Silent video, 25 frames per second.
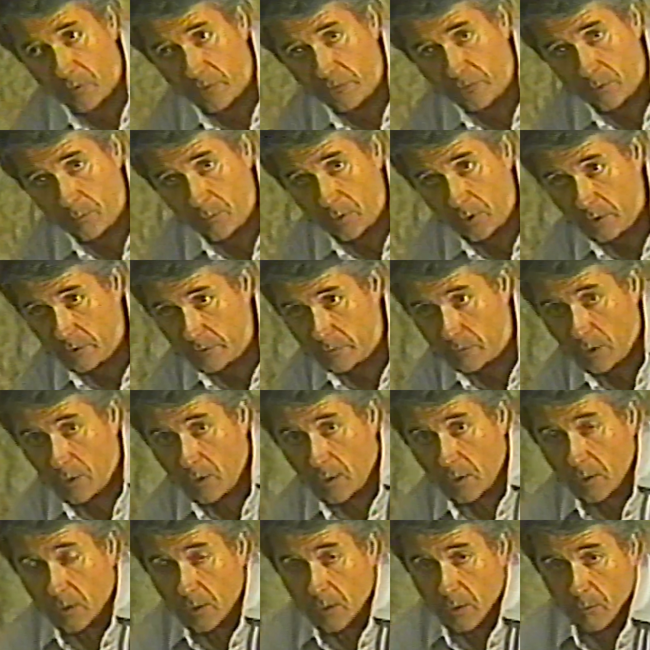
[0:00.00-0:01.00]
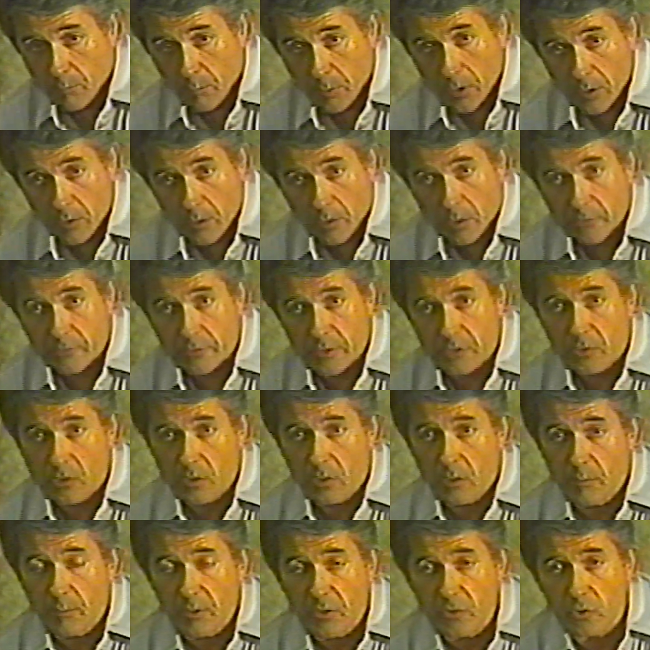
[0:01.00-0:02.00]
But some of these buildings that you're
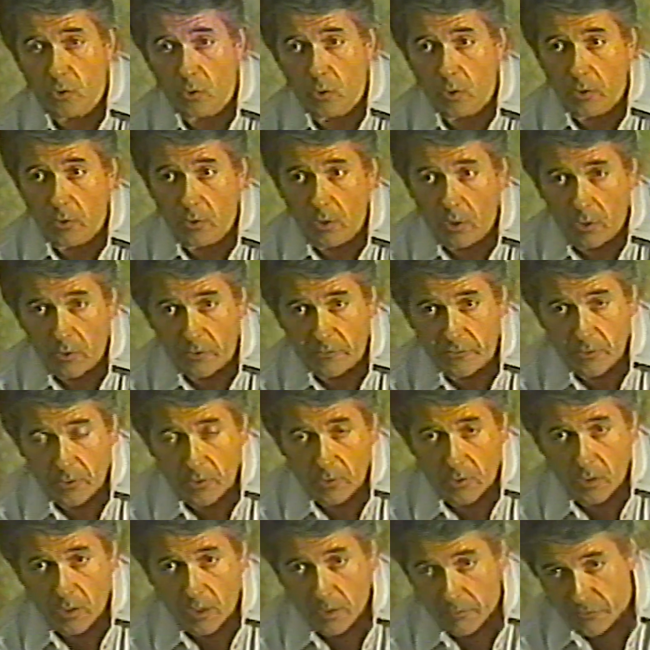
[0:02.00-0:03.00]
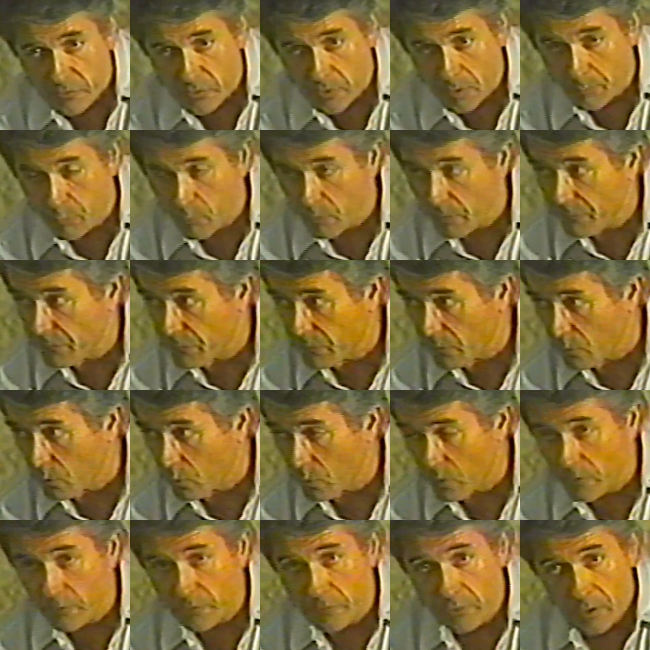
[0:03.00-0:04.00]
going to be showing dogs in are going to have slippery
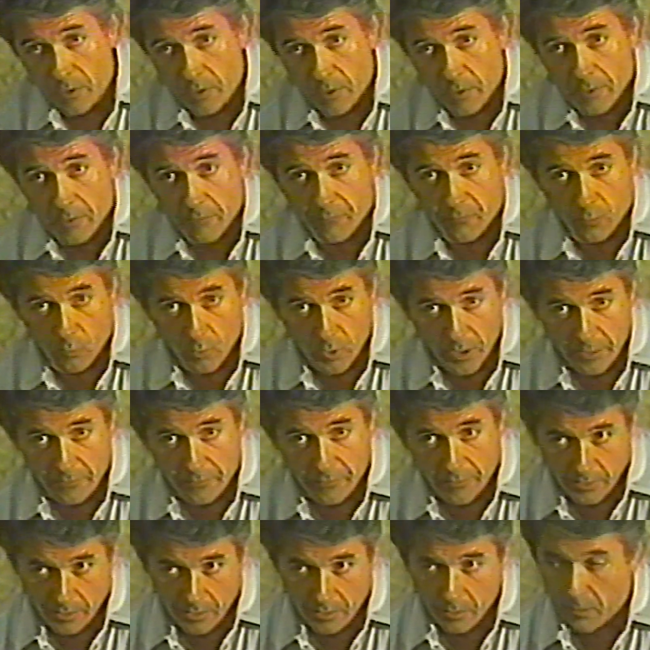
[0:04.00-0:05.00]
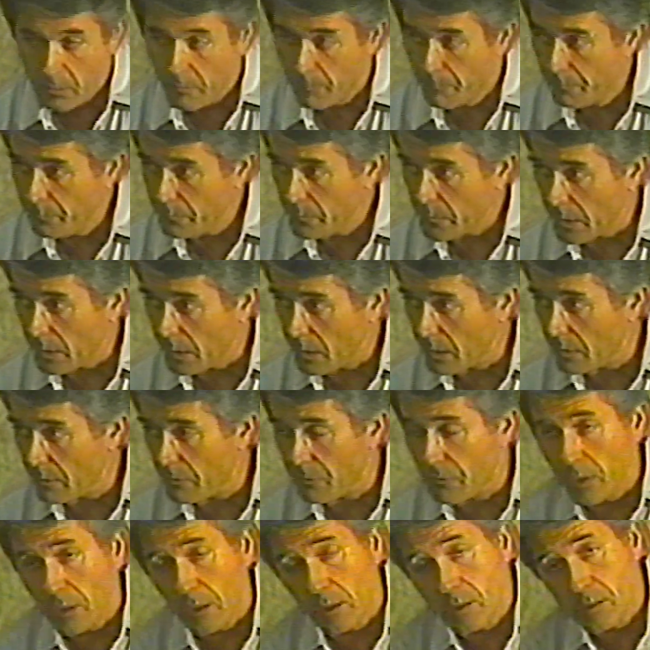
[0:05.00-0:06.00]
floors, for one thing. And the
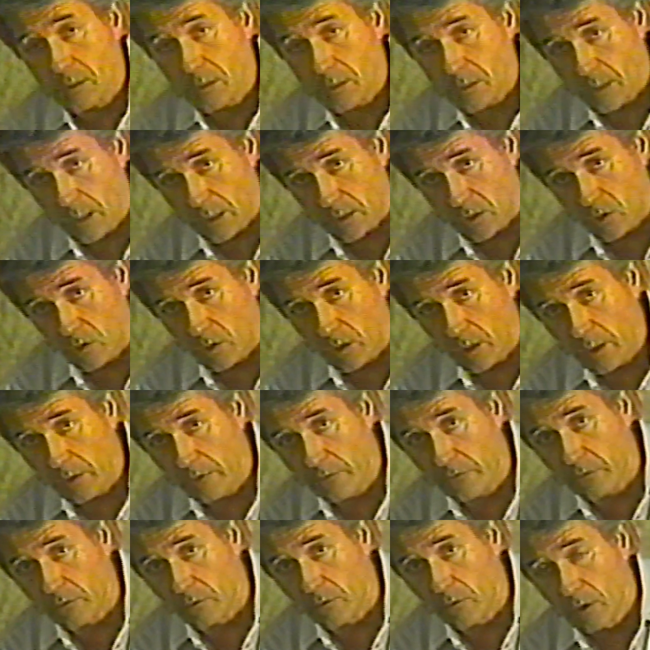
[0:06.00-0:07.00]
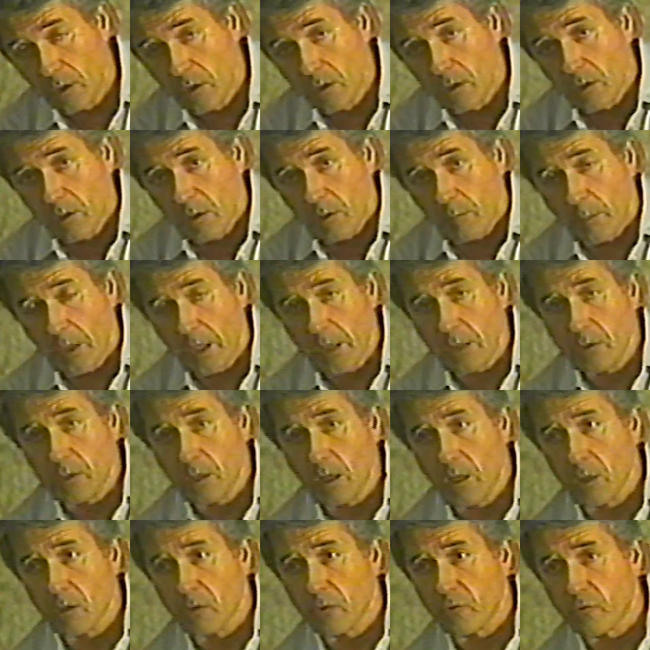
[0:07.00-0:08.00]
other thing is that you need to
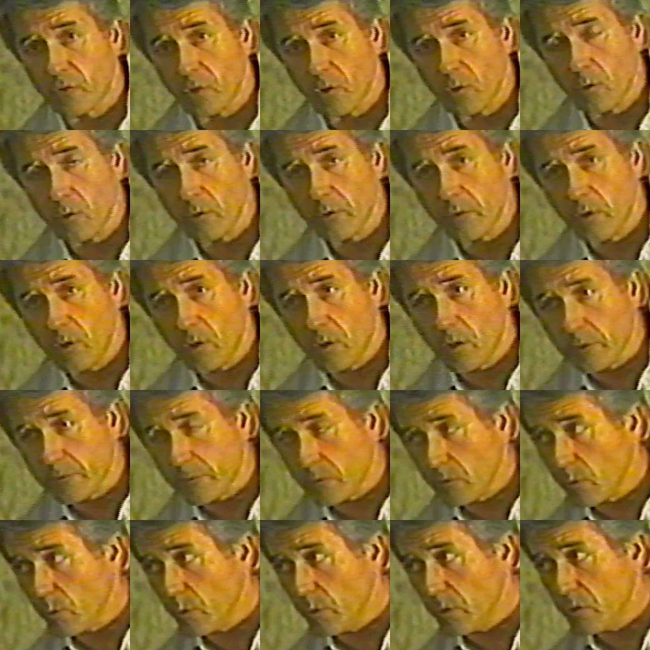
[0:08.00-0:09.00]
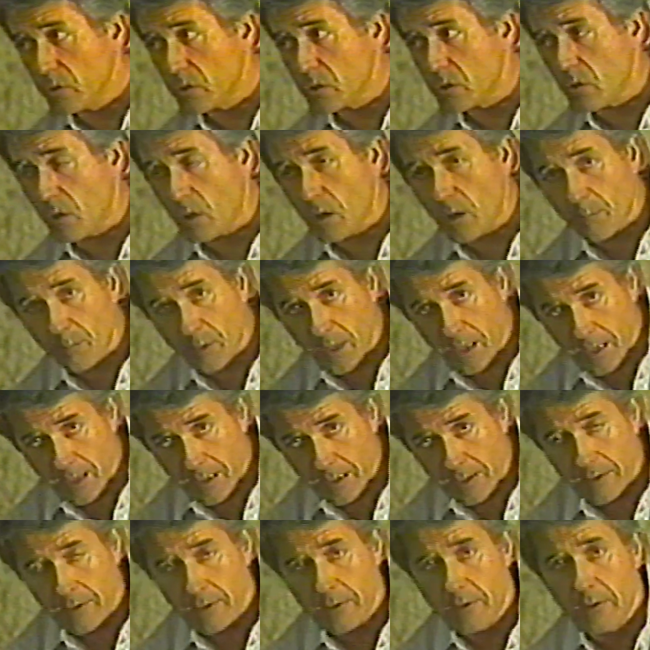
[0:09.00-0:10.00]
maintain control of the dog so that when you start
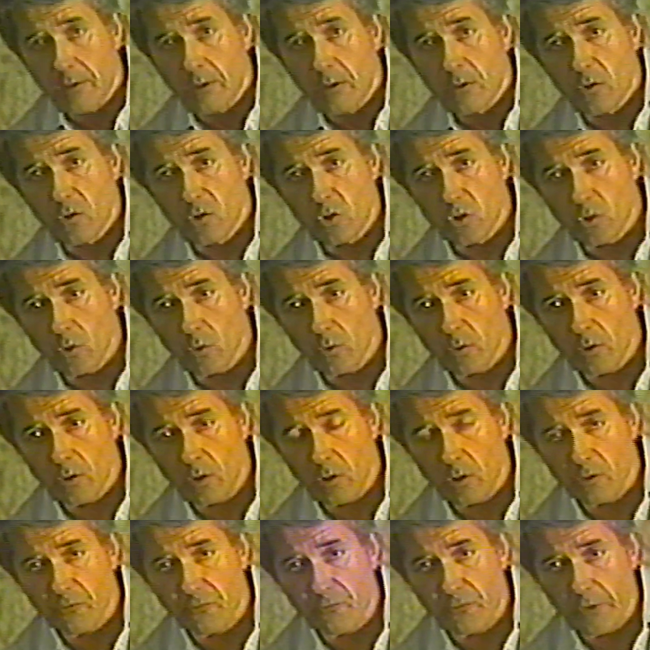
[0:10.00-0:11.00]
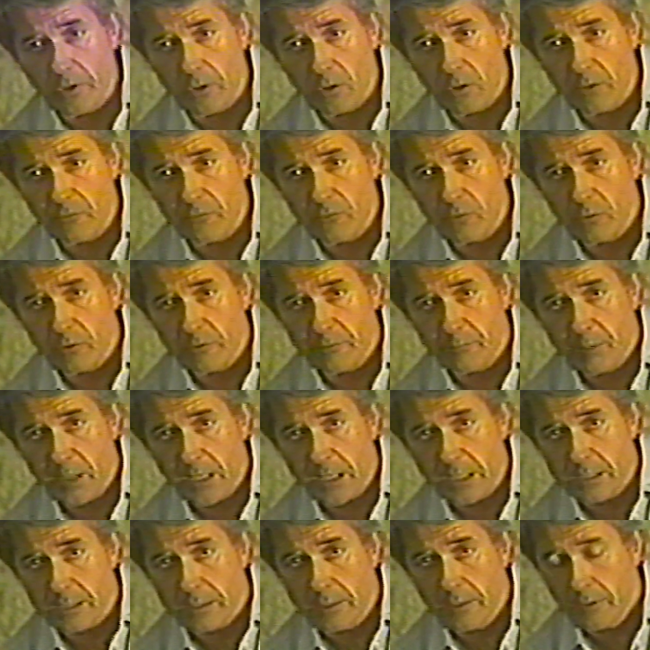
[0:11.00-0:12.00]
back, you show the dog's front off to its
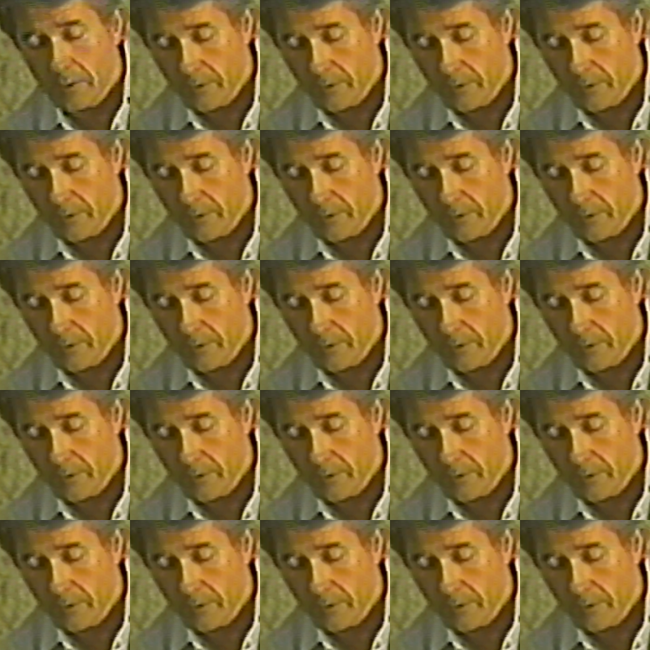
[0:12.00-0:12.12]
best.